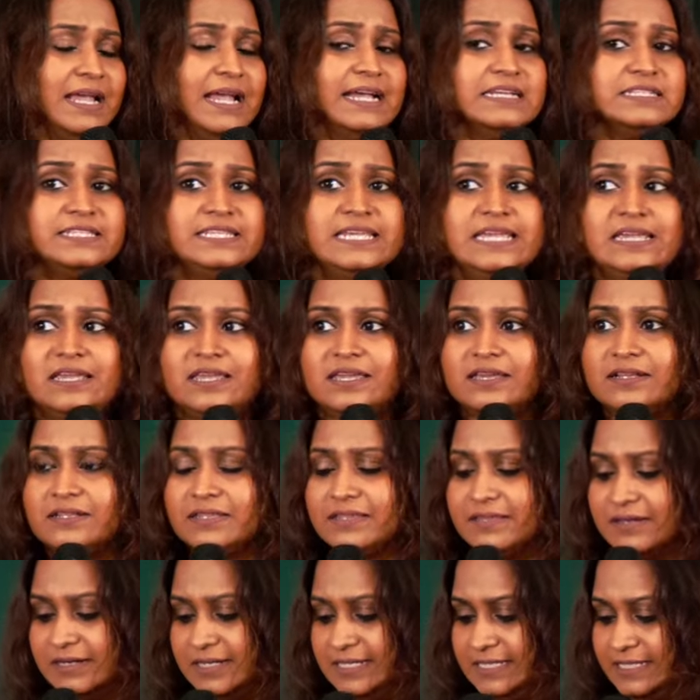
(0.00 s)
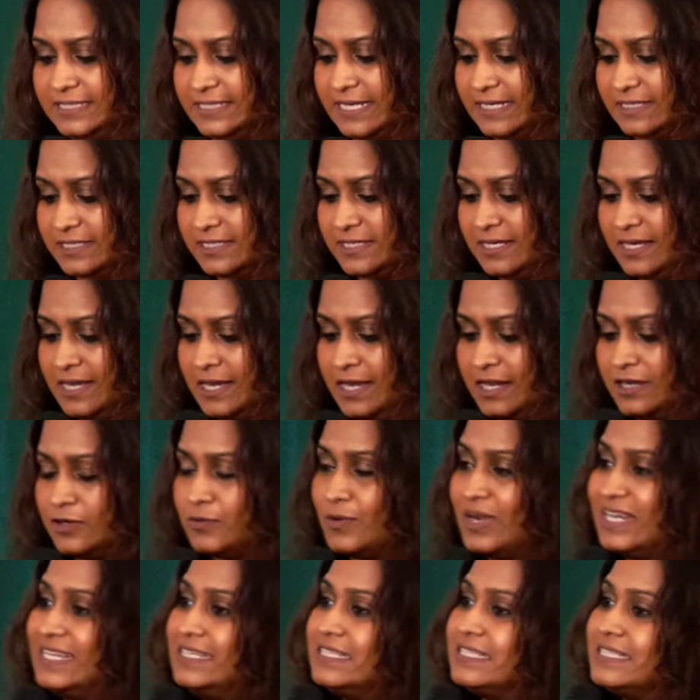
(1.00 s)
Ezekiel 36,
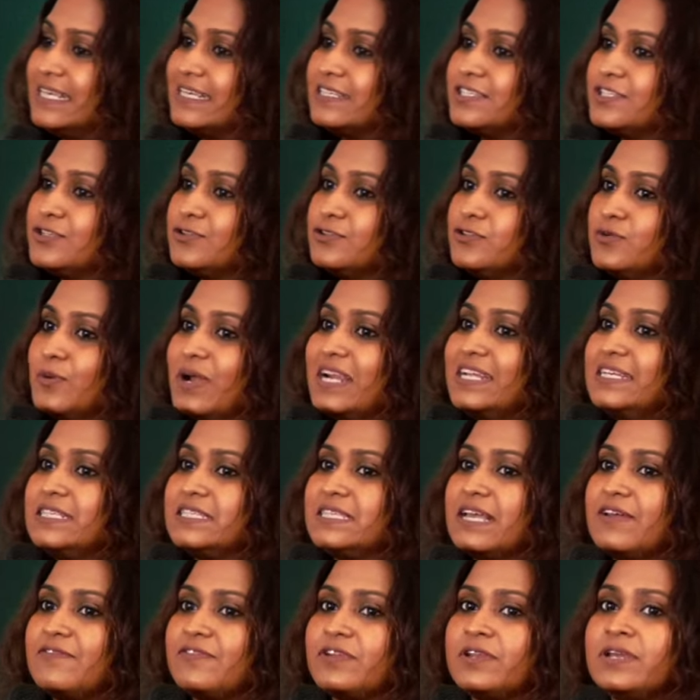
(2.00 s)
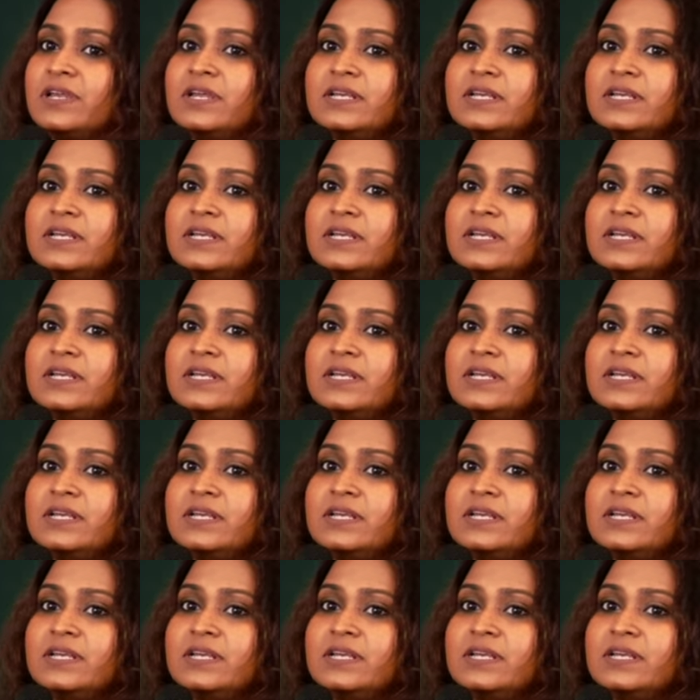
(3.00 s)
26 to 27.